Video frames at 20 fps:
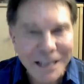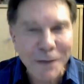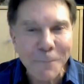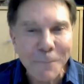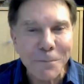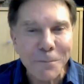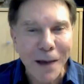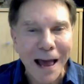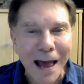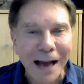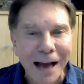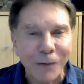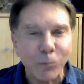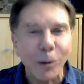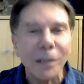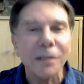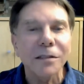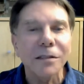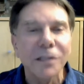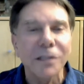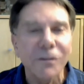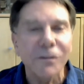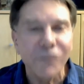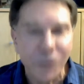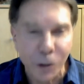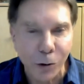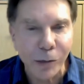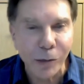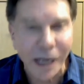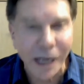impact relative
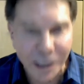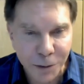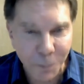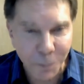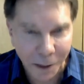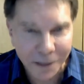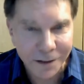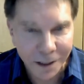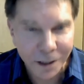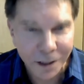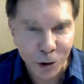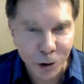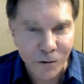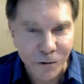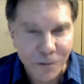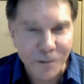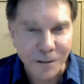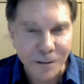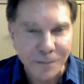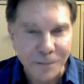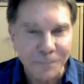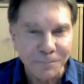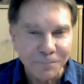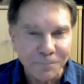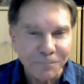to your expectations?